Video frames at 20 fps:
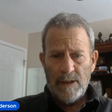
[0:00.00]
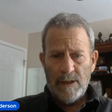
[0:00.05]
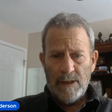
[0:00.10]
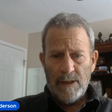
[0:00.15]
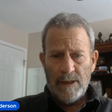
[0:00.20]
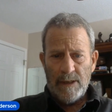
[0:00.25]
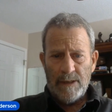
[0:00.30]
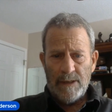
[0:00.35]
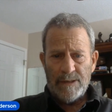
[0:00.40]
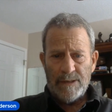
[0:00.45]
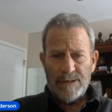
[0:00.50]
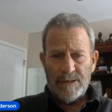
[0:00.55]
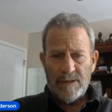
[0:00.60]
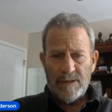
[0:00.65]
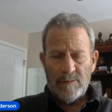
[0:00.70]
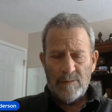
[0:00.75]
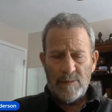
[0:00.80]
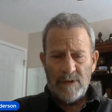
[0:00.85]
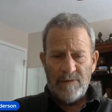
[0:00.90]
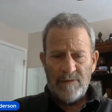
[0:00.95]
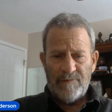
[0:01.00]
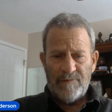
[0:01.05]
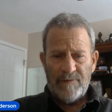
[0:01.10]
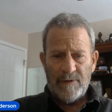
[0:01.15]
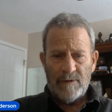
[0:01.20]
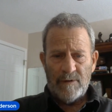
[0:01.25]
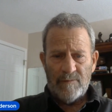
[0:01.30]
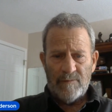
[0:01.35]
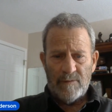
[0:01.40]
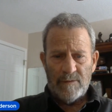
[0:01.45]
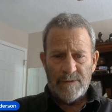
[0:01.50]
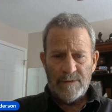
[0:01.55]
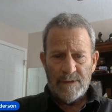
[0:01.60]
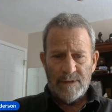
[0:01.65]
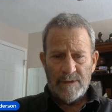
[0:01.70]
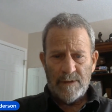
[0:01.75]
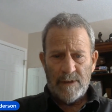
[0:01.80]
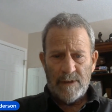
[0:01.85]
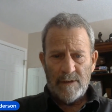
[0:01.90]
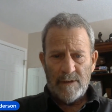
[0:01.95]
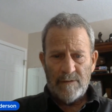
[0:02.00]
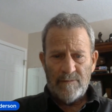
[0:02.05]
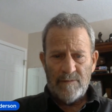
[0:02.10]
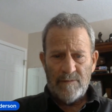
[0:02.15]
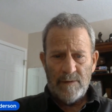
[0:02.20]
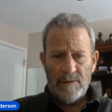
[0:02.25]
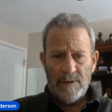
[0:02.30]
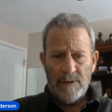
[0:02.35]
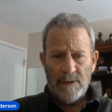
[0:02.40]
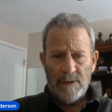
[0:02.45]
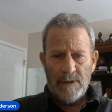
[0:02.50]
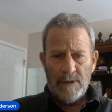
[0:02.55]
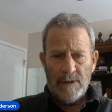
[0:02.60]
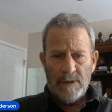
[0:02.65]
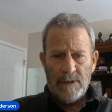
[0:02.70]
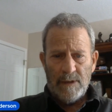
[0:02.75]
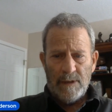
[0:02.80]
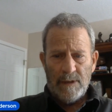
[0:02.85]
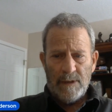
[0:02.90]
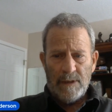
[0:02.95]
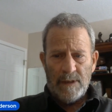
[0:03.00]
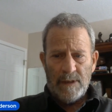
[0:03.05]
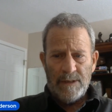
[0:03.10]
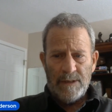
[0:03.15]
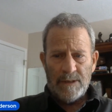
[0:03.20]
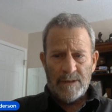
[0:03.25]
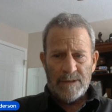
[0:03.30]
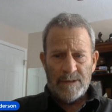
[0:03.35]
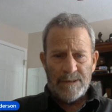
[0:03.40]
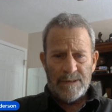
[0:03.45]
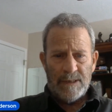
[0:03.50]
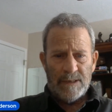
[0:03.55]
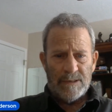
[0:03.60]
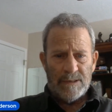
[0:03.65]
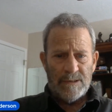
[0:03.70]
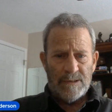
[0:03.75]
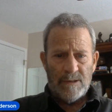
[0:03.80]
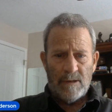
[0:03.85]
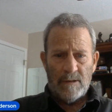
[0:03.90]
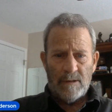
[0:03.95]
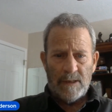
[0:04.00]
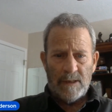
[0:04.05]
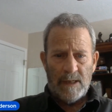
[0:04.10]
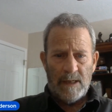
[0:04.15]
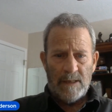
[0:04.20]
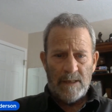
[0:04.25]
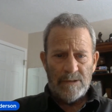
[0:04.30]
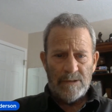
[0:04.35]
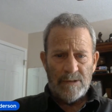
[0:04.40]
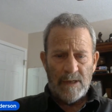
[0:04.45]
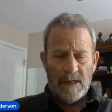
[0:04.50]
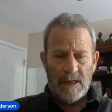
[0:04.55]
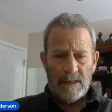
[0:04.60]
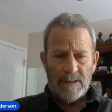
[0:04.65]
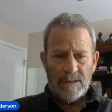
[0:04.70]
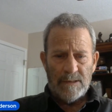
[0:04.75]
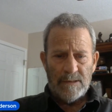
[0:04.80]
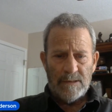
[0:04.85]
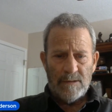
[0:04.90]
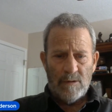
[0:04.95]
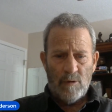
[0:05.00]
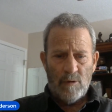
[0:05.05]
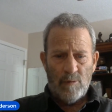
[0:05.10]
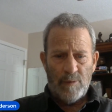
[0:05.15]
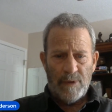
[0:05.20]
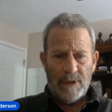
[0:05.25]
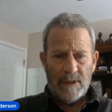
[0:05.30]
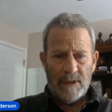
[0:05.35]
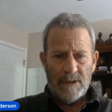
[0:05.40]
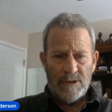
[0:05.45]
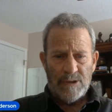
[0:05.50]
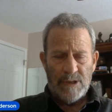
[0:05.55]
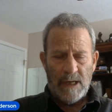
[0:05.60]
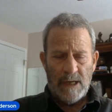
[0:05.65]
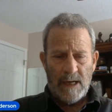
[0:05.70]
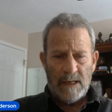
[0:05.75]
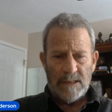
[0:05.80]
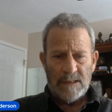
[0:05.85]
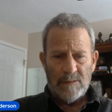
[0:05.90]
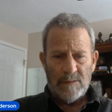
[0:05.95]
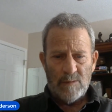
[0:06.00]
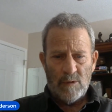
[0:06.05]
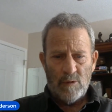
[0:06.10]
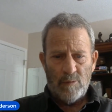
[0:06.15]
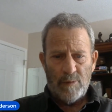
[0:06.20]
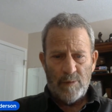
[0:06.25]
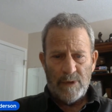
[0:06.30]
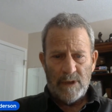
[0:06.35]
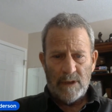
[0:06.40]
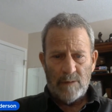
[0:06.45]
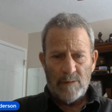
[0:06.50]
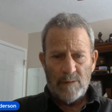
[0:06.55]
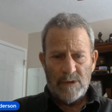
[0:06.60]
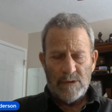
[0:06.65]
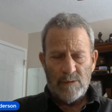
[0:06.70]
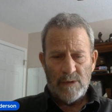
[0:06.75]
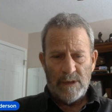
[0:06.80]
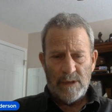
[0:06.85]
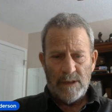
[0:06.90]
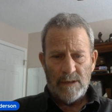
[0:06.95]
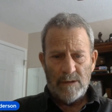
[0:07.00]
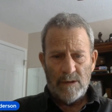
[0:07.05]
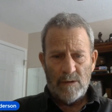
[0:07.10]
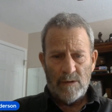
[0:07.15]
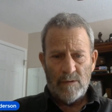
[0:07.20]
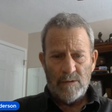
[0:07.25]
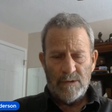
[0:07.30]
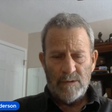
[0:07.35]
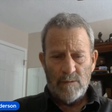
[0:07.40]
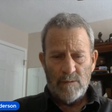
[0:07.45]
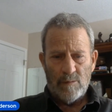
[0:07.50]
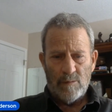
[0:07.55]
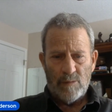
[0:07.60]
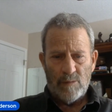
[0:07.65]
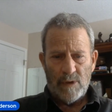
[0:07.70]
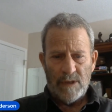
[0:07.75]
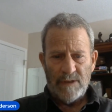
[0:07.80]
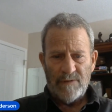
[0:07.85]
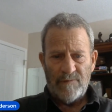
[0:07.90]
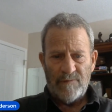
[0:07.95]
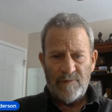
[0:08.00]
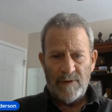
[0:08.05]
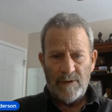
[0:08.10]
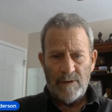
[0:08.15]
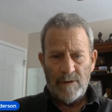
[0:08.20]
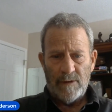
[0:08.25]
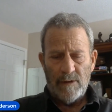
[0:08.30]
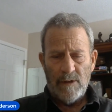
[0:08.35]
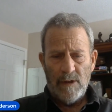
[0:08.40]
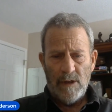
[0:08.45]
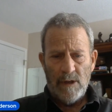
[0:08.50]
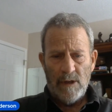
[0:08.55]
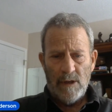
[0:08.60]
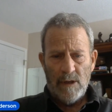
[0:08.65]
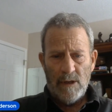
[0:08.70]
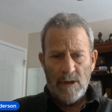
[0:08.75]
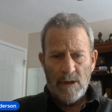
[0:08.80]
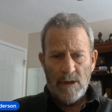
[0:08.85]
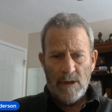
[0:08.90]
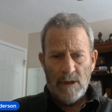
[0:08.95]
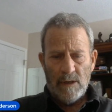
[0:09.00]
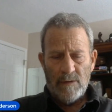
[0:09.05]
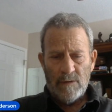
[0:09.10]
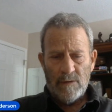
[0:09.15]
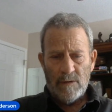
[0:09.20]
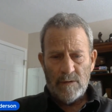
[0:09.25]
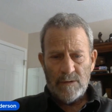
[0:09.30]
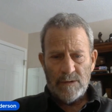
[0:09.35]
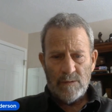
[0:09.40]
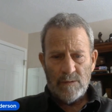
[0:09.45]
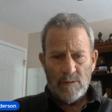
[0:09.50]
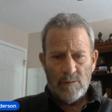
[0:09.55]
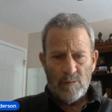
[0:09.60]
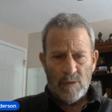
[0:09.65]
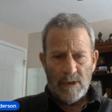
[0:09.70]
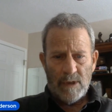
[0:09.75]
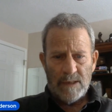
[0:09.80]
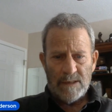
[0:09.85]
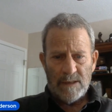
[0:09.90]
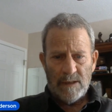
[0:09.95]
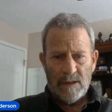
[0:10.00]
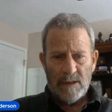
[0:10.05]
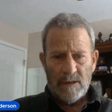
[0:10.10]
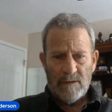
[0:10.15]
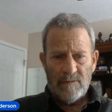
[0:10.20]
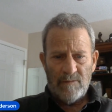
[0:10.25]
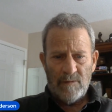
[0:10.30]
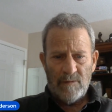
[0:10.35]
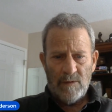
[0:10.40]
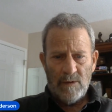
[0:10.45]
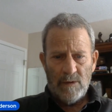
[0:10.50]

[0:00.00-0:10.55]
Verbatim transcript: and it's going to be fear versus love and you're going to see a stark contrast opening, a chasm opening between those who embrace fear and those who embrace love.